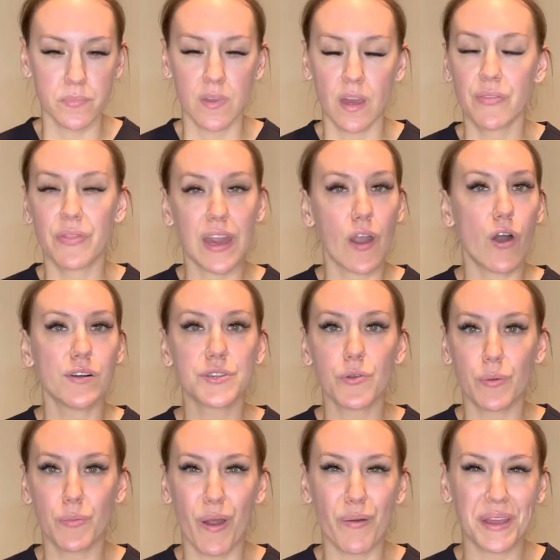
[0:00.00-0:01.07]
They also are
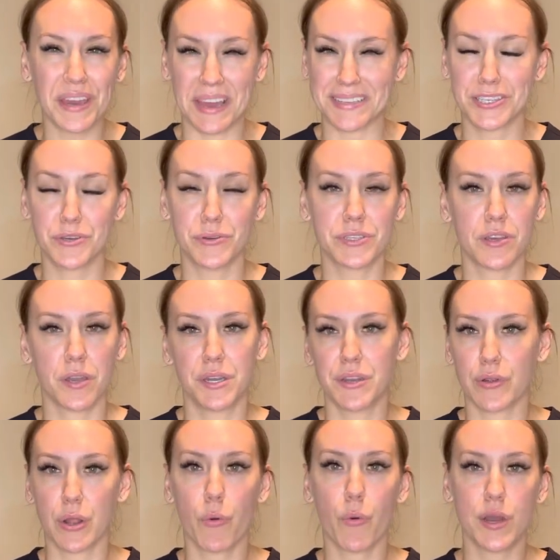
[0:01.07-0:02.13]
probably gonna ask you a ton of
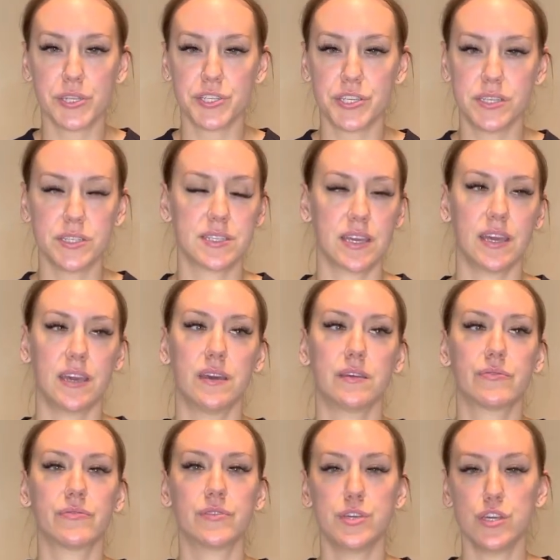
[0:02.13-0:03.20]
different questions if
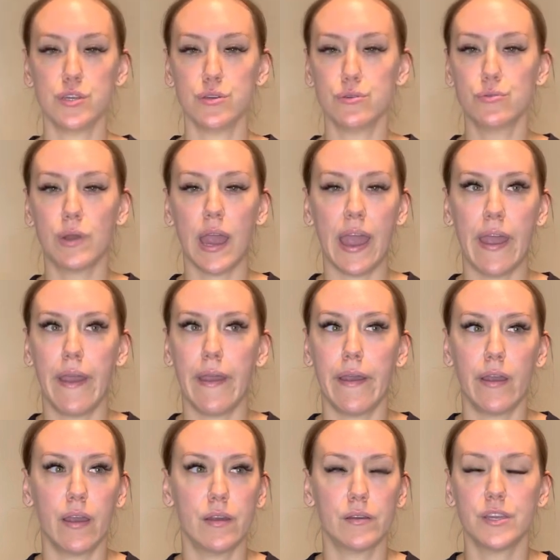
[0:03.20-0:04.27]
you have,